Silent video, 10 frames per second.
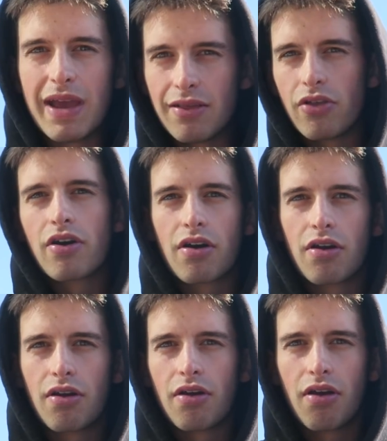may look
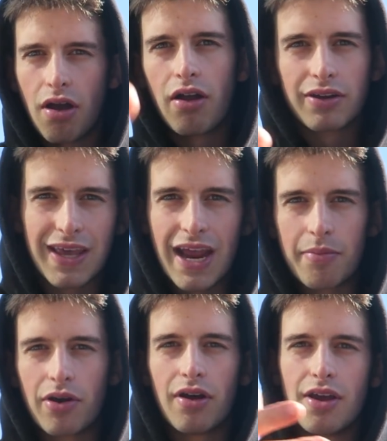on
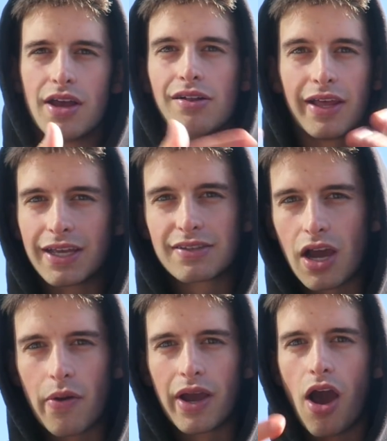camera like it's
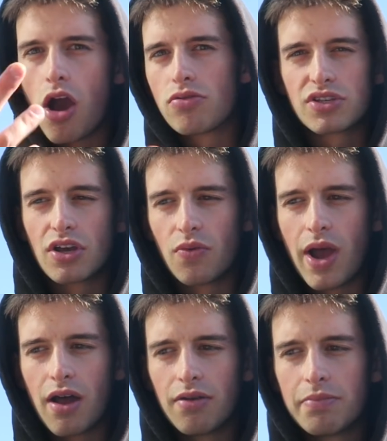going oh so
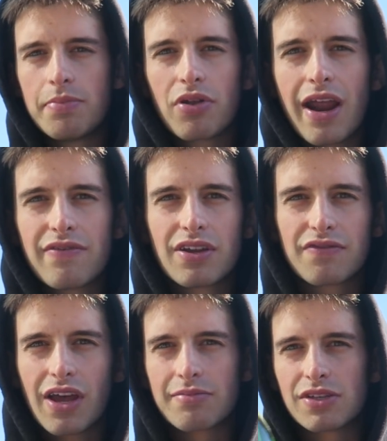well. People are having
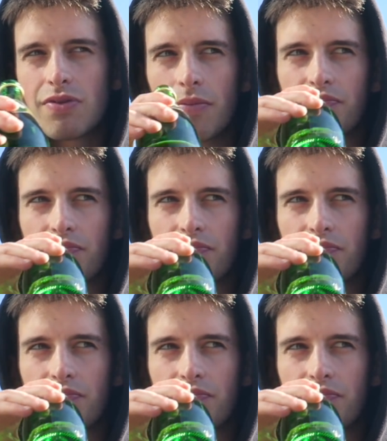tough times as well.